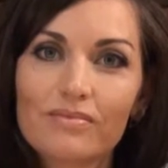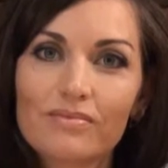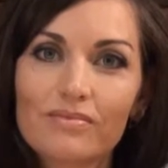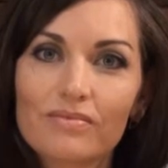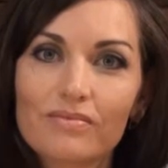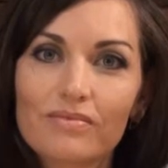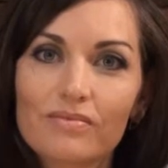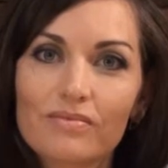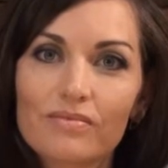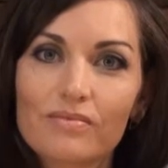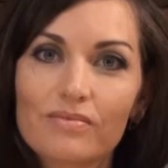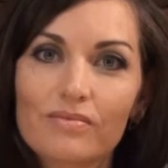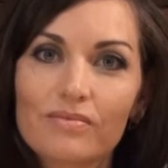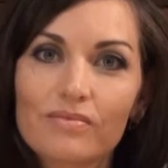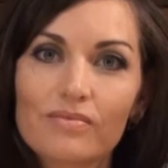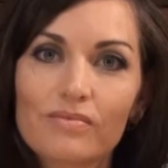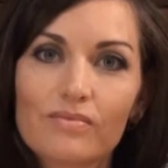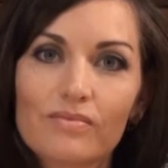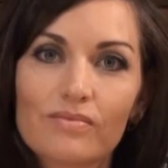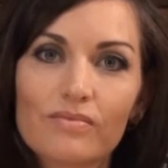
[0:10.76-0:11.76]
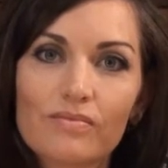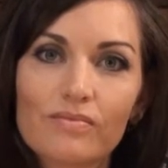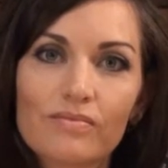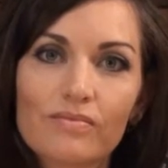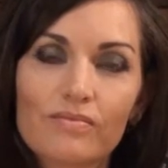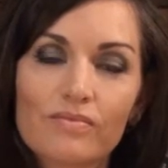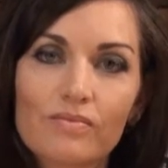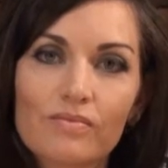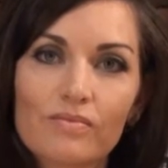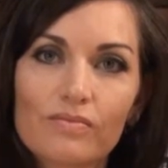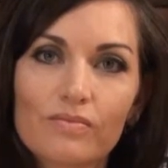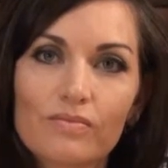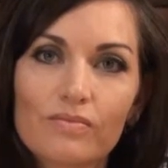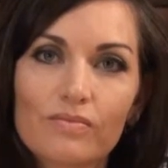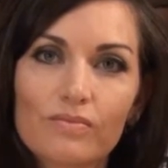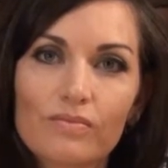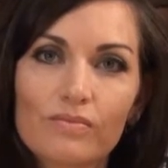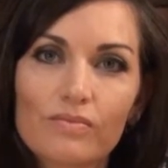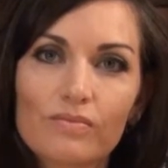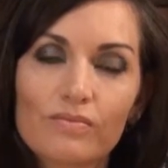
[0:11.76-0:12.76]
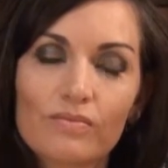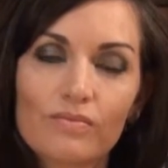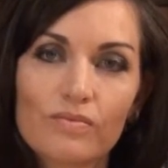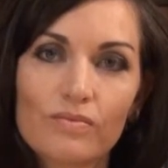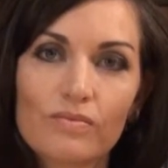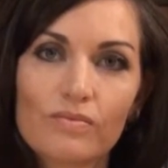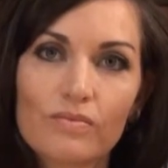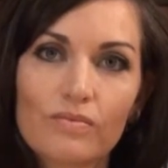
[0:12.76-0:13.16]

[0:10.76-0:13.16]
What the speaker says: This person isn't speaking.